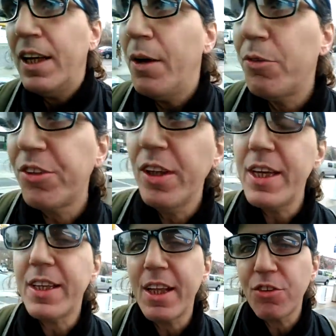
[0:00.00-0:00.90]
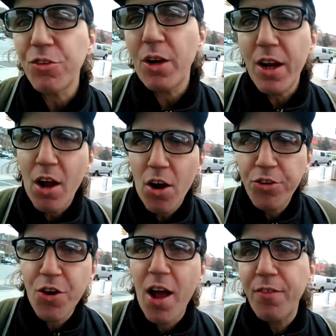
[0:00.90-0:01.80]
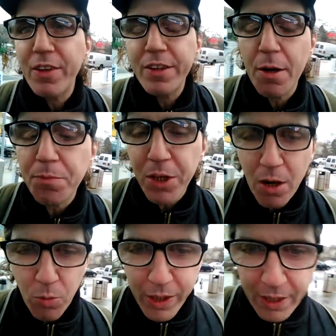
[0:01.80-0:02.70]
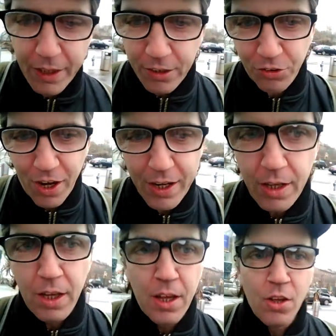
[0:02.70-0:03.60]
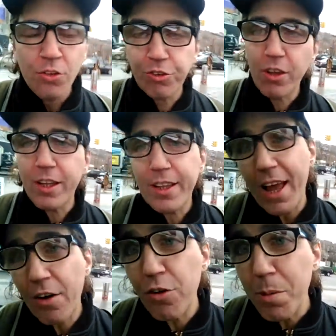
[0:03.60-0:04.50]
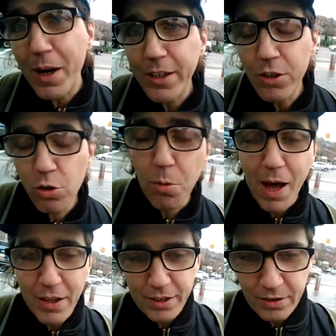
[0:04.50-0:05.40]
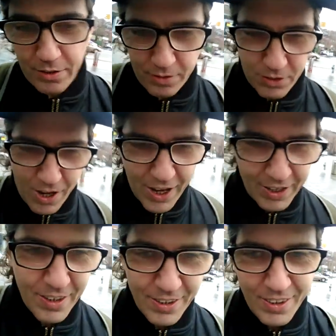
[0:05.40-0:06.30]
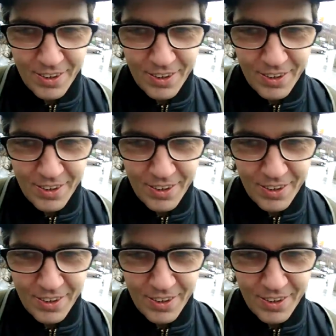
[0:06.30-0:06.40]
It was a leak. They threw it on a hard drive and dumped it on WikiLeaks, right? So that everybody knew about it, right?